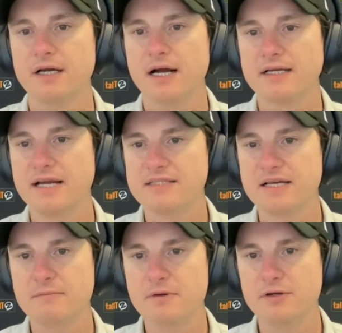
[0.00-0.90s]

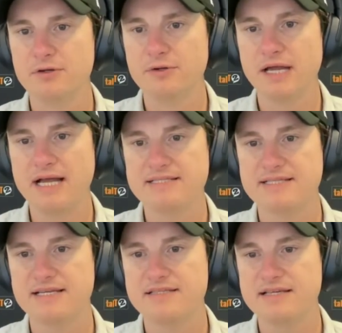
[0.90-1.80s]
Gautam, who has
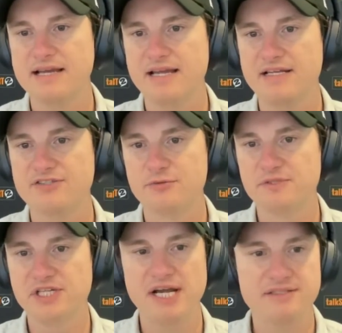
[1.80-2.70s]
sent a super
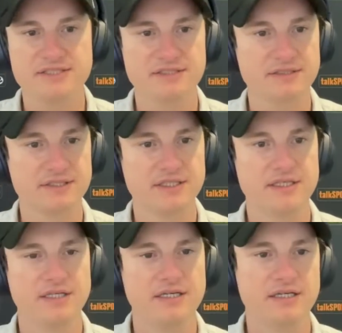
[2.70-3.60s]
chat,
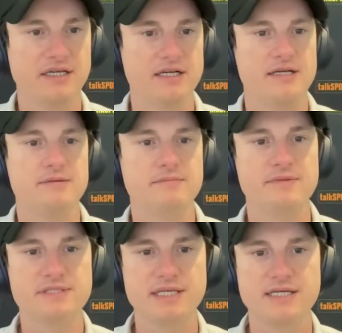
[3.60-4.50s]

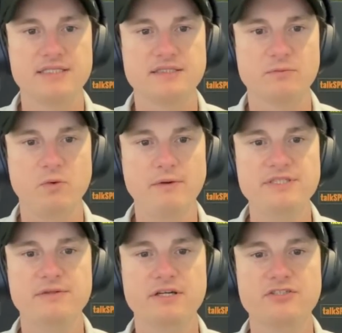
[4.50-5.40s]
says, why was
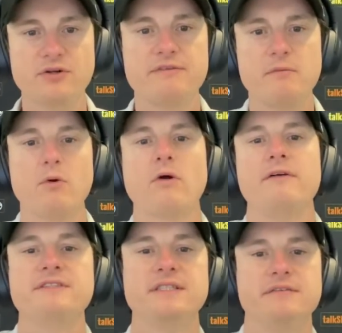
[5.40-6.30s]
Siraj not given more
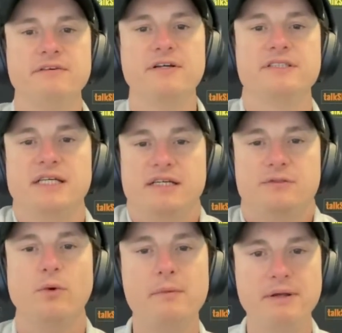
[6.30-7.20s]
overs in the first test?
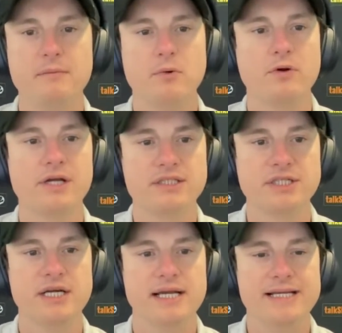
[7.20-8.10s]
Why pick Mukesh
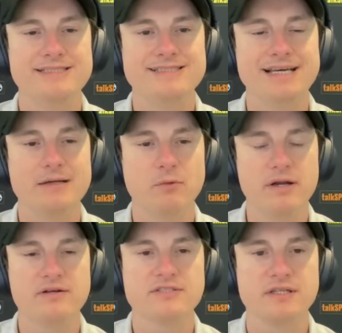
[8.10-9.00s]
instead? Why
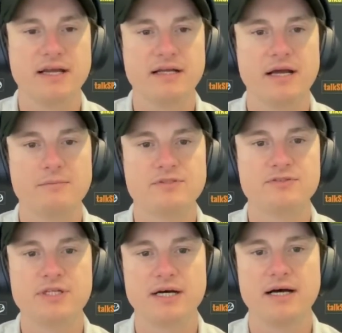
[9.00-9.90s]
not select
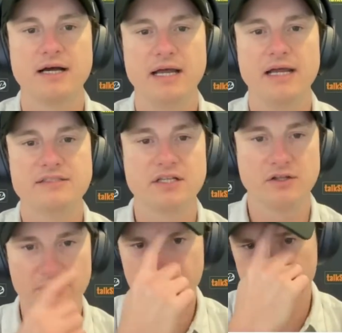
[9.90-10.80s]
Sundar as a
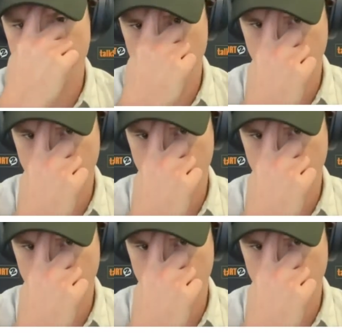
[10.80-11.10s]
low-use fifth